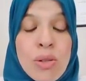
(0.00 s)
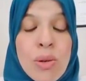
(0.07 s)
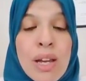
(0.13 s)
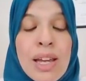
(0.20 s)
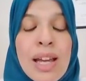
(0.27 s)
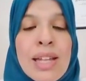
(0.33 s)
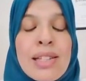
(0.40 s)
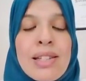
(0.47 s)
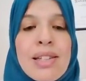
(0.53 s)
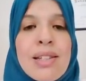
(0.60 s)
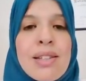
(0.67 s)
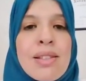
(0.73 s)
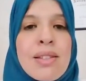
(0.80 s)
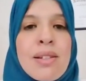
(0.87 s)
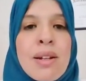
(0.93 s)
So I guess
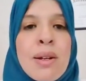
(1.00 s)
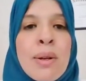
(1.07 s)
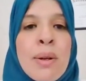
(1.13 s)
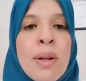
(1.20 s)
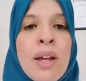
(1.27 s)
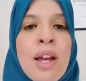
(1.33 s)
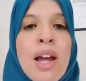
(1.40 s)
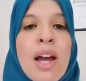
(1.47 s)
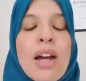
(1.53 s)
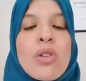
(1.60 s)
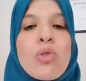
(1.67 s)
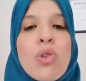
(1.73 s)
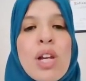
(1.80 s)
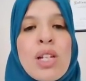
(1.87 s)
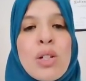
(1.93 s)
it's a
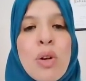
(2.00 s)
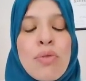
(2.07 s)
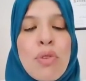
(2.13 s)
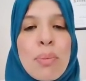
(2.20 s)
trade-off,